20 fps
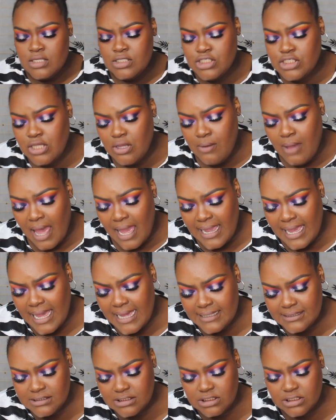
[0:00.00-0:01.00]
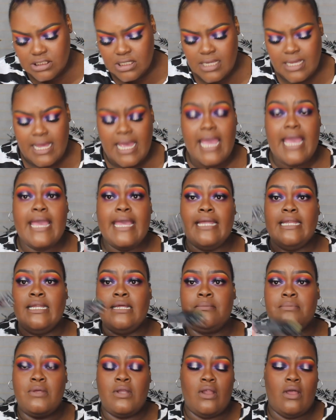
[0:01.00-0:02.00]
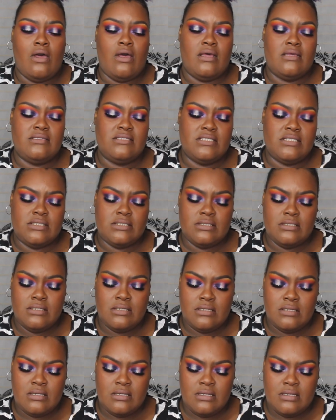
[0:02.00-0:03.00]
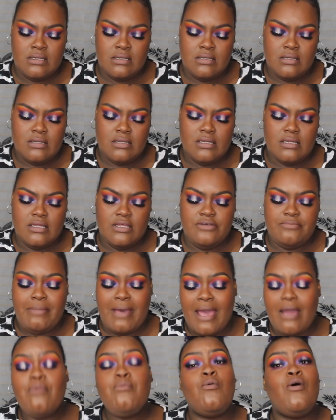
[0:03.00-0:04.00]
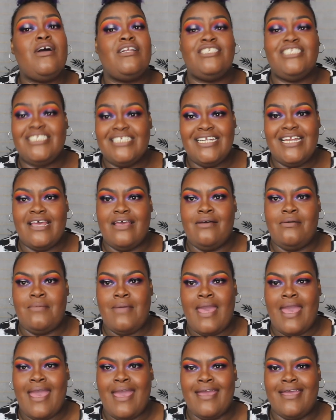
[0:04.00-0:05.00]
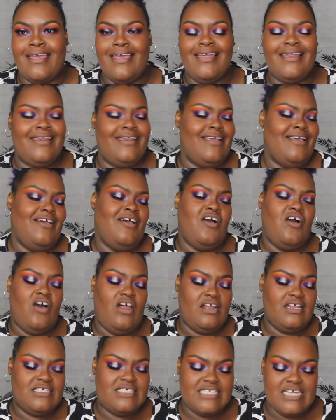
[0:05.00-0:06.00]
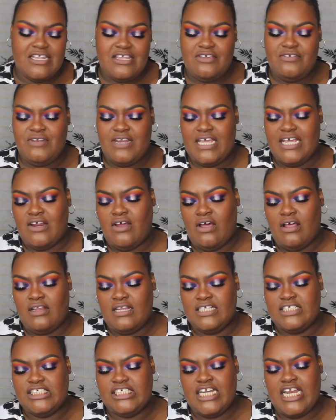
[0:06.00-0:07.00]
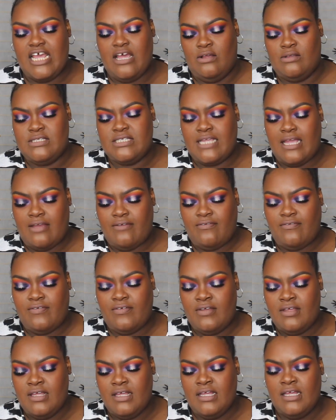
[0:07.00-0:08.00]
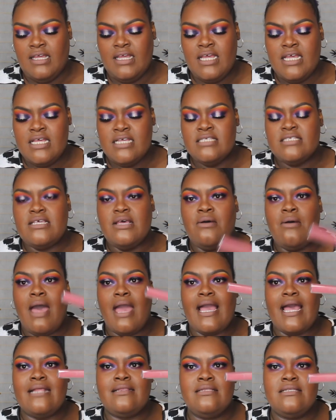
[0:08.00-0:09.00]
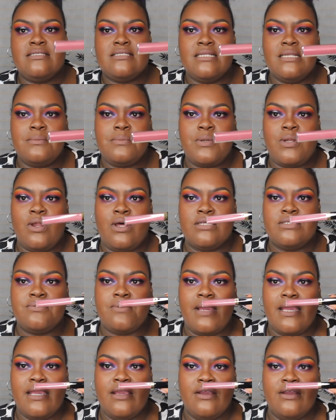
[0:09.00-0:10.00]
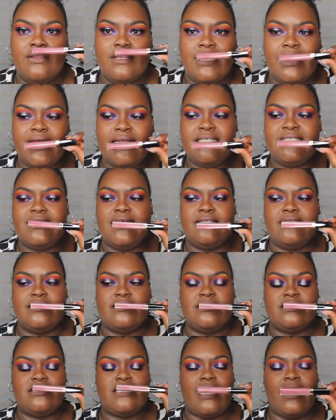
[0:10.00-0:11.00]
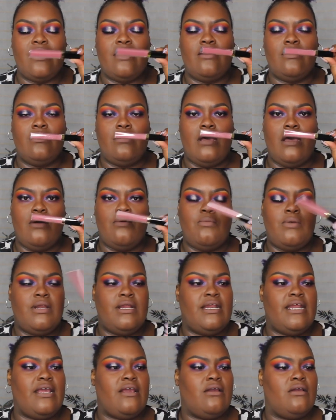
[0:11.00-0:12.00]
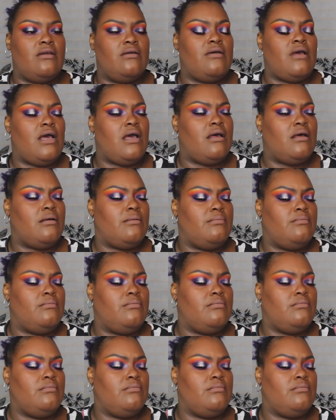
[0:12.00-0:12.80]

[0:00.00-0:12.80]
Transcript: so i got a lip gloss you buy one chanel bag and all of a sudden you need all the chanel stuff so I got this lip gloss right here. The lady said this is like um, one of their uh,